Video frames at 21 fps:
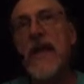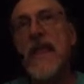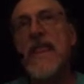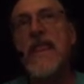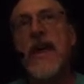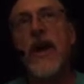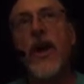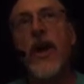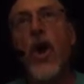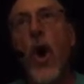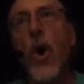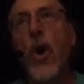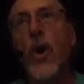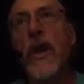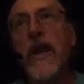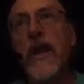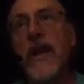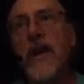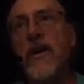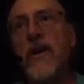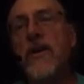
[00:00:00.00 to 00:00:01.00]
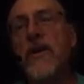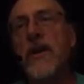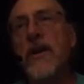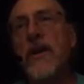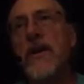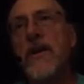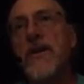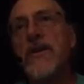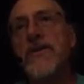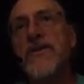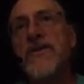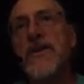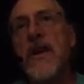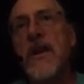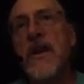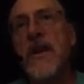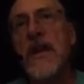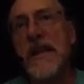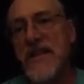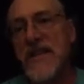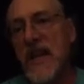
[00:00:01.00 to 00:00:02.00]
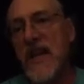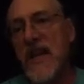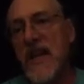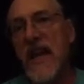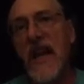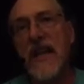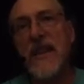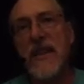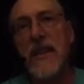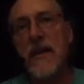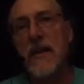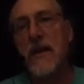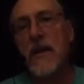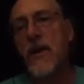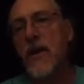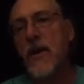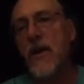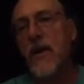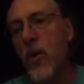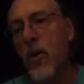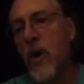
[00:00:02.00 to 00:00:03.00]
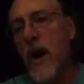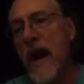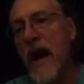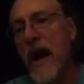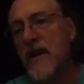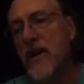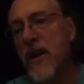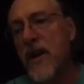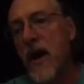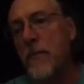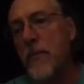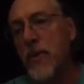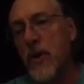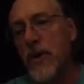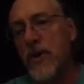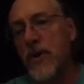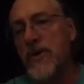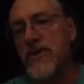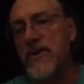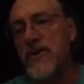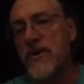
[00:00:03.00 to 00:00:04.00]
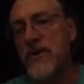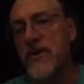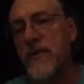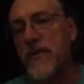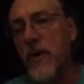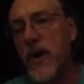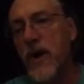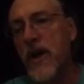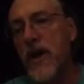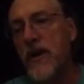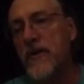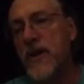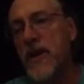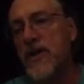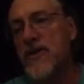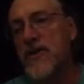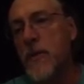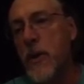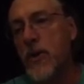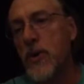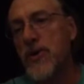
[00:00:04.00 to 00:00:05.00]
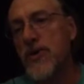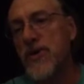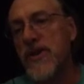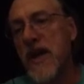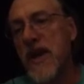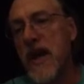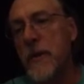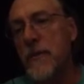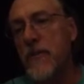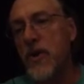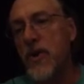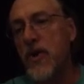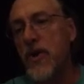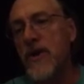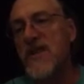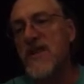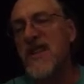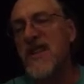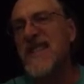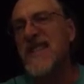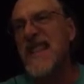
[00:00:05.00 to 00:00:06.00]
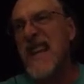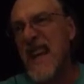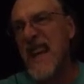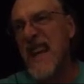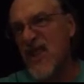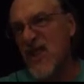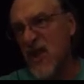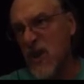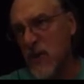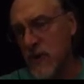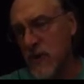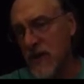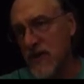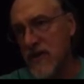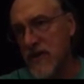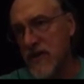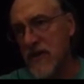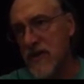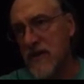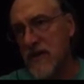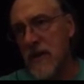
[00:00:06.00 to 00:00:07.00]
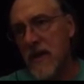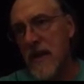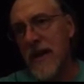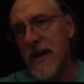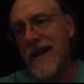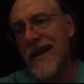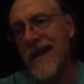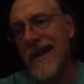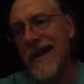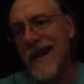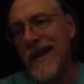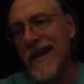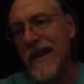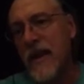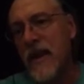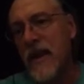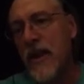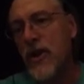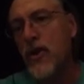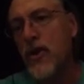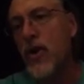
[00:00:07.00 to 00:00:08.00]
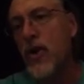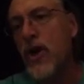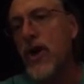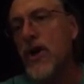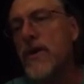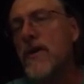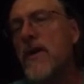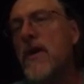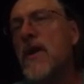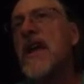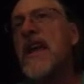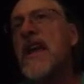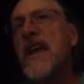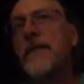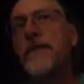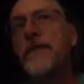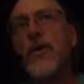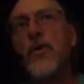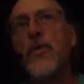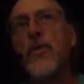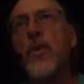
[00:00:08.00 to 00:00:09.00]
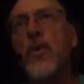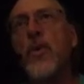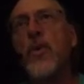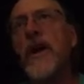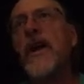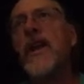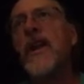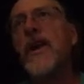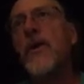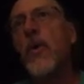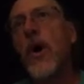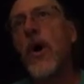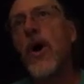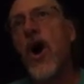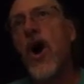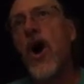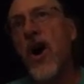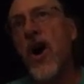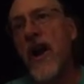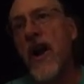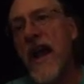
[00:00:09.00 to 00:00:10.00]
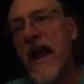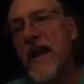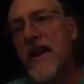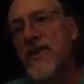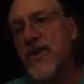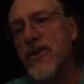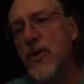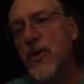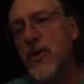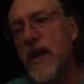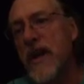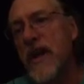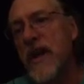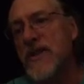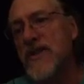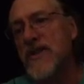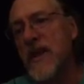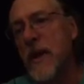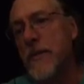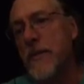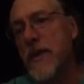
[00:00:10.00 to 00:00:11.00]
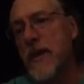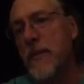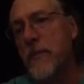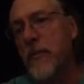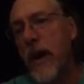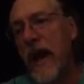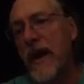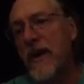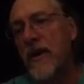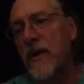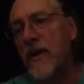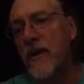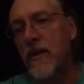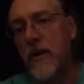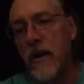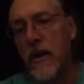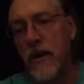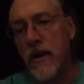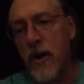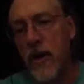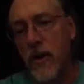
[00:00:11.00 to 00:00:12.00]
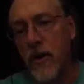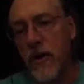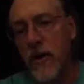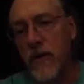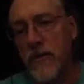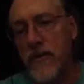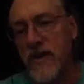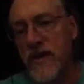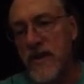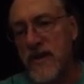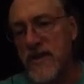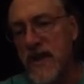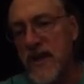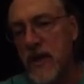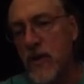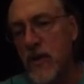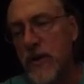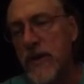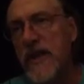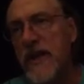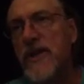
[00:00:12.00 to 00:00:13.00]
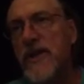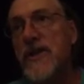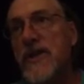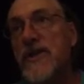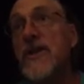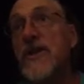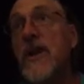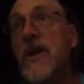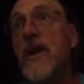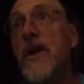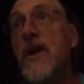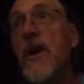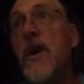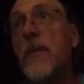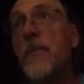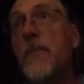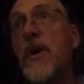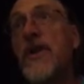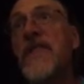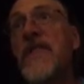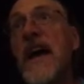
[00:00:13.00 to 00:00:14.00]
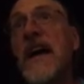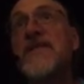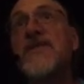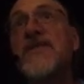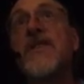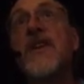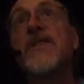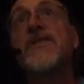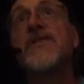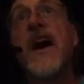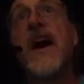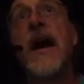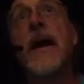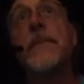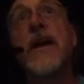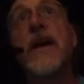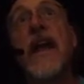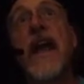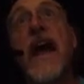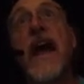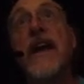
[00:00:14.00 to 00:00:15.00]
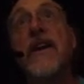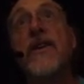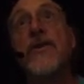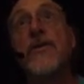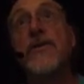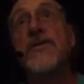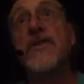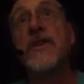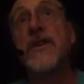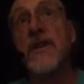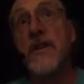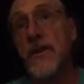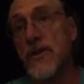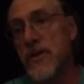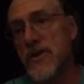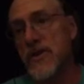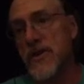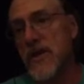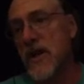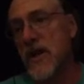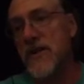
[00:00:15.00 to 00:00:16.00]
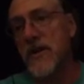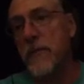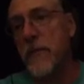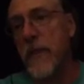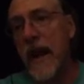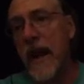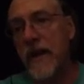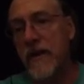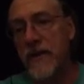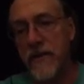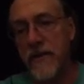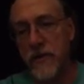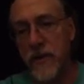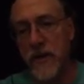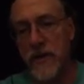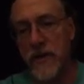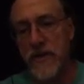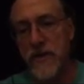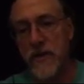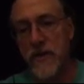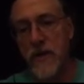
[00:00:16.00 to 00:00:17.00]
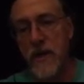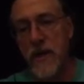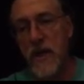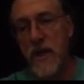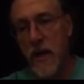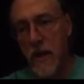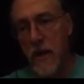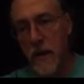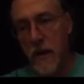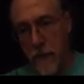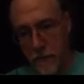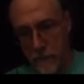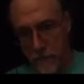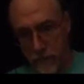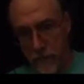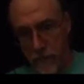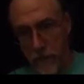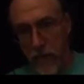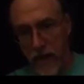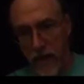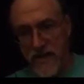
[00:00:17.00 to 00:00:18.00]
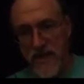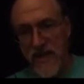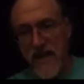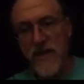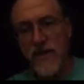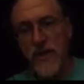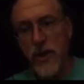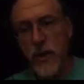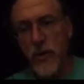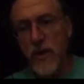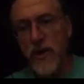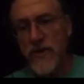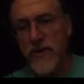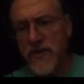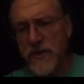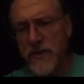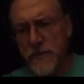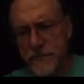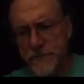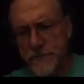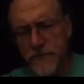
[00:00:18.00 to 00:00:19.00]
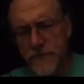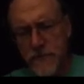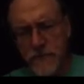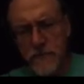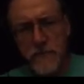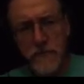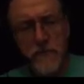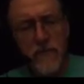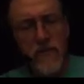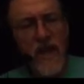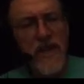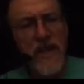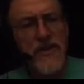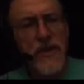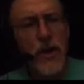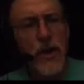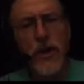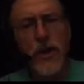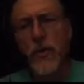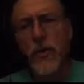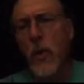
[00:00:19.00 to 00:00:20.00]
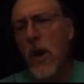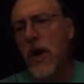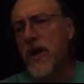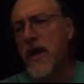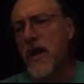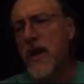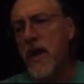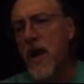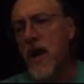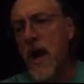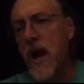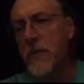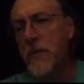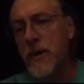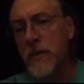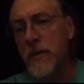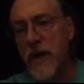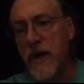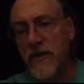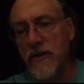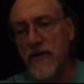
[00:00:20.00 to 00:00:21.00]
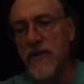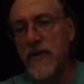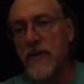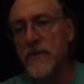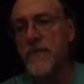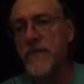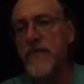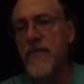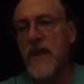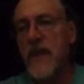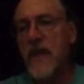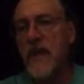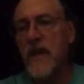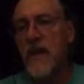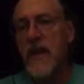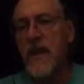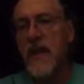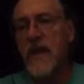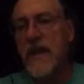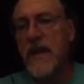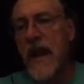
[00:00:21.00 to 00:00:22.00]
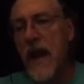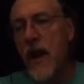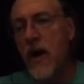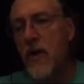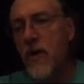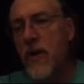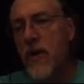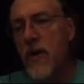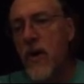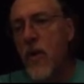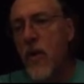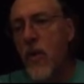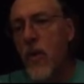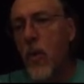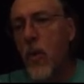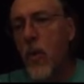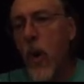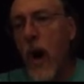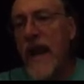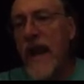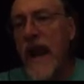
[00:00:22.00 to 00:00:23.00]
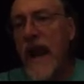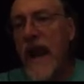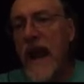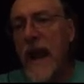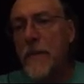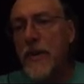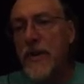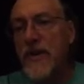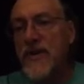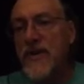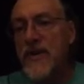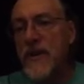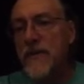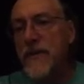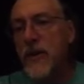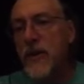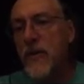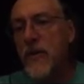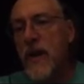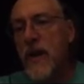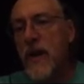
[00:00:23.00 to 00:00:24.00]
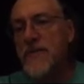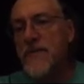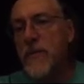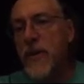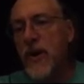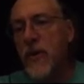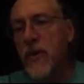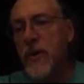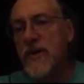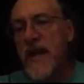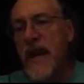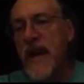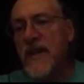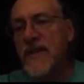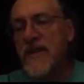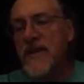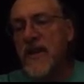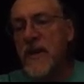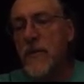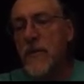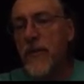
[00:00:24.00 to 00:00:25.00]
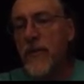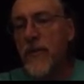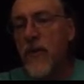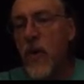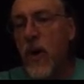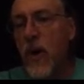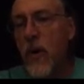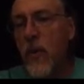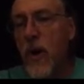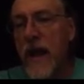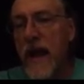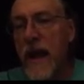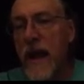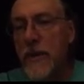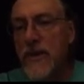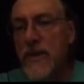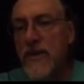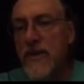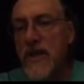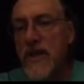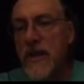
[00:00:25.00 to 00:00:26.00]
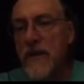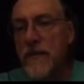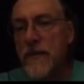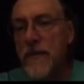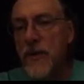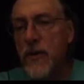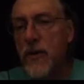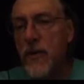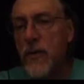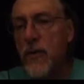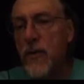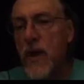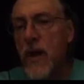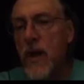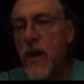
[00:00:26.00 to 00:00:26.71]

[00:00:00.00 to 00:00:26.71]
the goal here is to get the correct numbers for a given exposure time good to 10 units. You could, if you really work hard at it, you can get something better, you know, it's the single digits, but that's at a timing accuracy that just doesn't matter to us. But 10 units is a good working compromise. Now, what happens if you, as Bill was asking before, what happens if you're